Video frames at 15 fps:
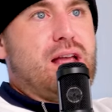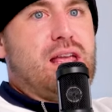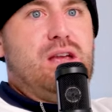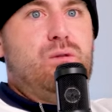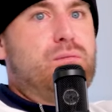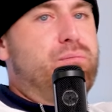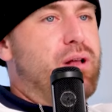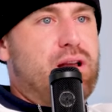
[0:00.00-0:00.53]
And
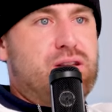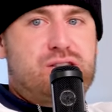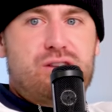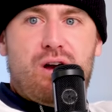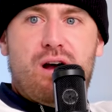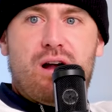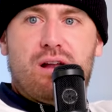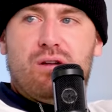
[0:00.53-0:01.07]
like he would play a
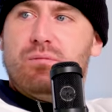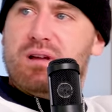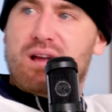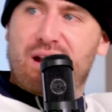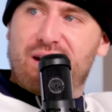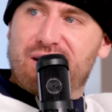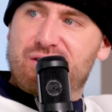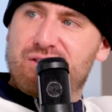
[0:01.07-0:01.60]
song, and it
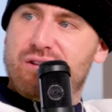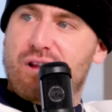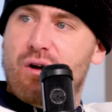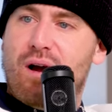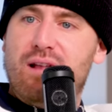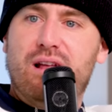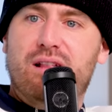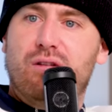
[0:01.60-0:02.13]
would be kind of like
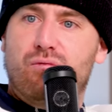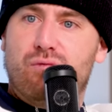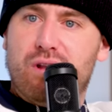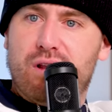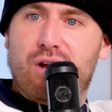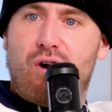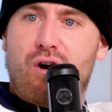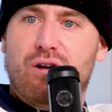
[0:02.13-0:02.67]
slow. I like the
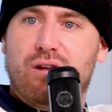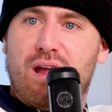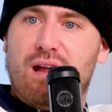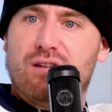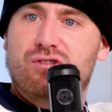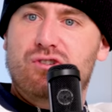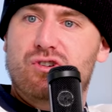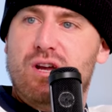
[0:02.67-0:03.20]
really
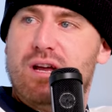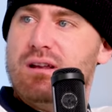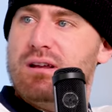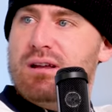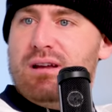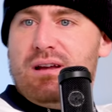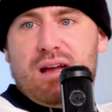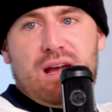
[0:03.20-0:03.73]
hard gangster
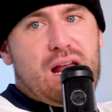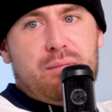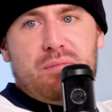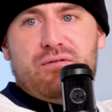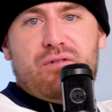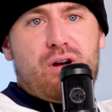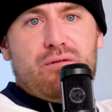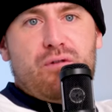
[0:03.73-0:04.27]
shit,
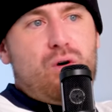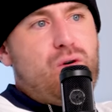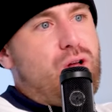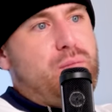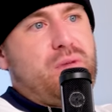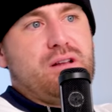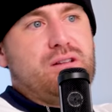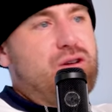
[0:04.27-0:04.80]
and I'd be very vocal.